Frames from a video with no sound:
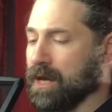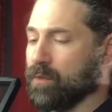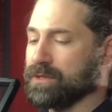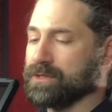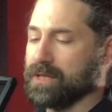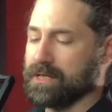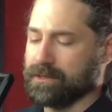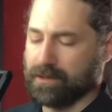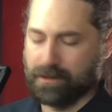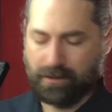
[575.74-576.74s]
And what's
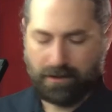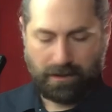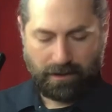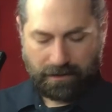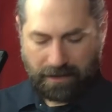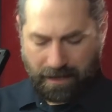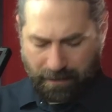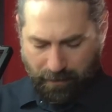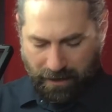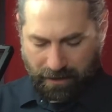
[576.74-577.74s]
nice is the
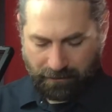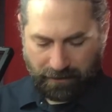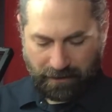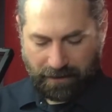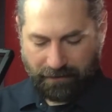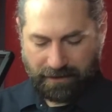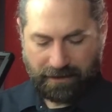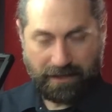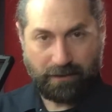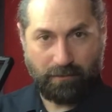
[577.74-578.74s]
iPad,
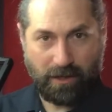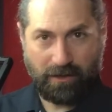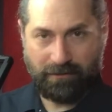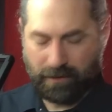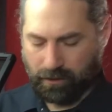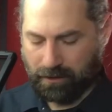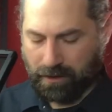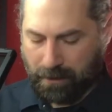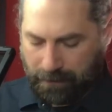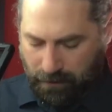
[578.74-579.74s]
obviously that's mirror vision.
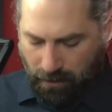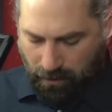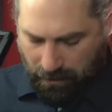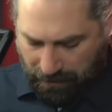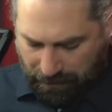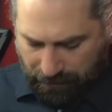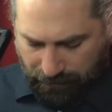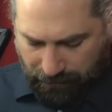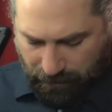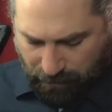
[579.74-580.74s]

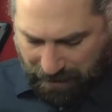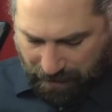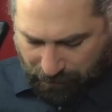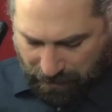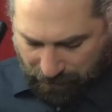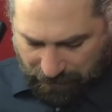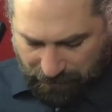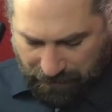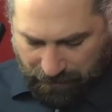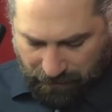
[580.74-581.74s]
So you might not be able to
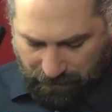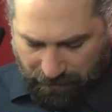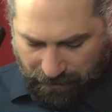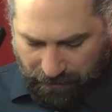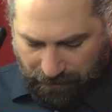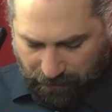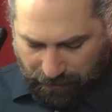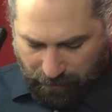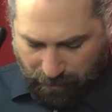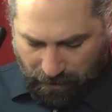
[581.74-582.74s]
see this
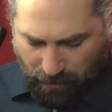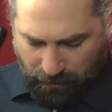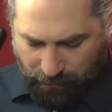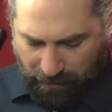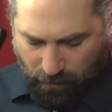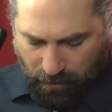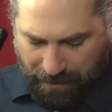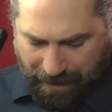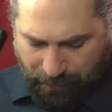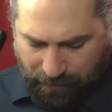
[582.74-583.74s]
clearly, but ultimately what
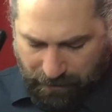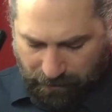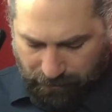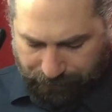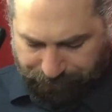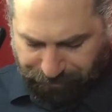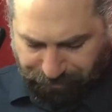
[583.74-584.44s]
happens is